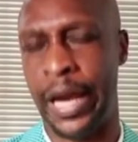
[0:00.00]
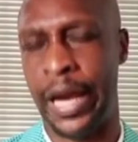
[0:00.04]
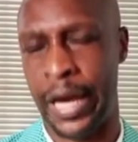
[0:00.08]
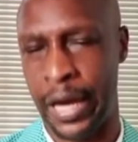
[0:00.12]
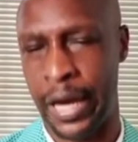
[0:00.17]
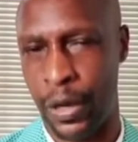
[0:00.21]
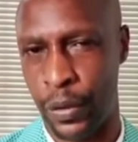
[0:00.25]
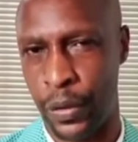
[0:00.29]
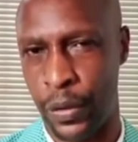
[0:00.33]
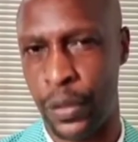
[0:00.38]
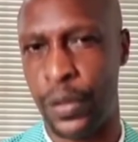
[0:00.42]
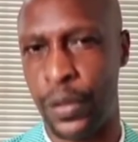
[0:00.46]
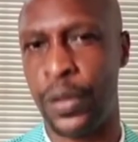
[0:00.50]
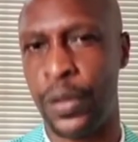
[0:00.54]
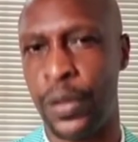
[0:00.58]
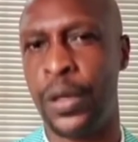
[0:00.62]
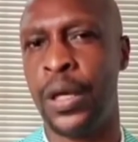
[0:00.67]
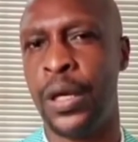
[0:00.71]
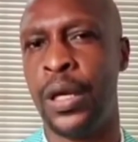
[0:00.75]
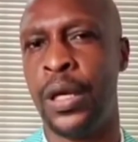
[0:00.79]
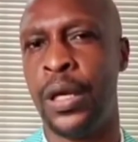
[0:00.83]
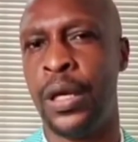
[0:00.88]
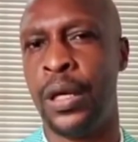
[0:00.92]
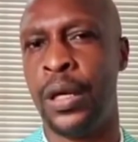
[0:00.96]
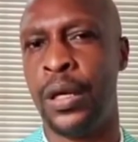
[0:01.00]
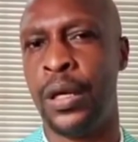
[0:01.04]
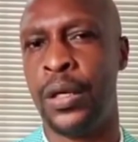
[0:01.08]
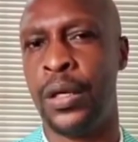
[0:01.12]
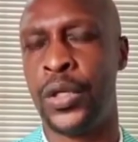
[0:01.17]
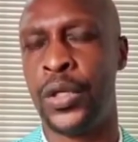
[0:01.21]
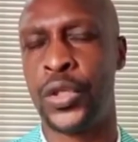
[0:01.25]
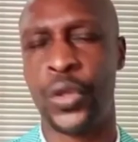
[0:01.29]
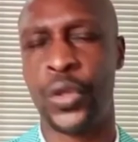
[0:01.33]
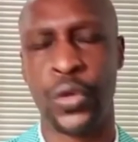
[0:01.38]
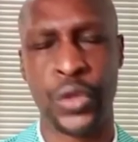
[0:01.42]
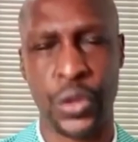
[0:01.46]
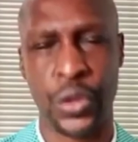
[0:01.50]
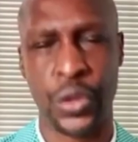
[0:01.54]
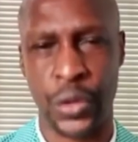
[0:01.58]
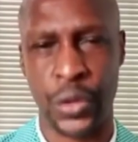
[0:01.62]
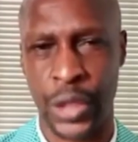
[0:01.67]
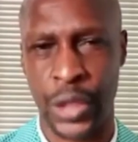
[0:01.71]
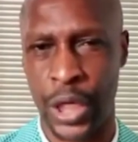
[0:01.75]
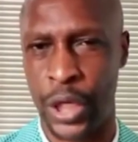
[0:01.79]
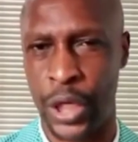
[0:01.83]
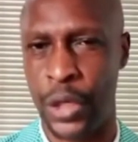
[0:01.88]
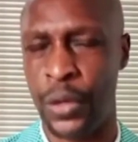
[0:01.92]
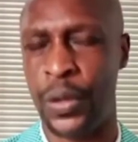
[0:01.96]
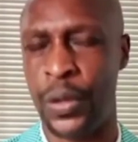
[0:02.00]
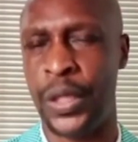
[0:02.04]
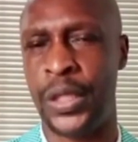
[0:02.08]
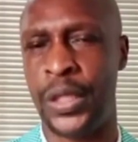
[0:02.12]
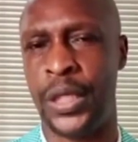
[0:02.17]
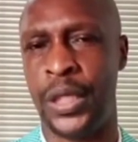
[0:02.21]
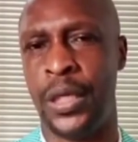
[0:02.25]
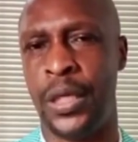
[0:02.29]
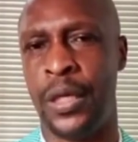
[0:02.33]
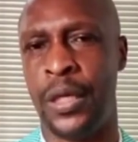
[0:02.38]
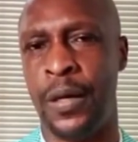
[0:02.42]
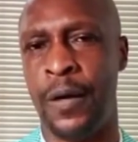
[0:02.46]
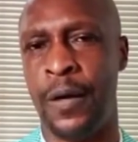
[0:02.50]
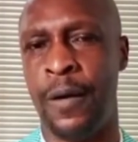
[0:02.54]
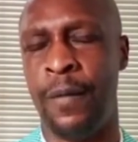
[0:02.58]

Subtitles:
health, social security,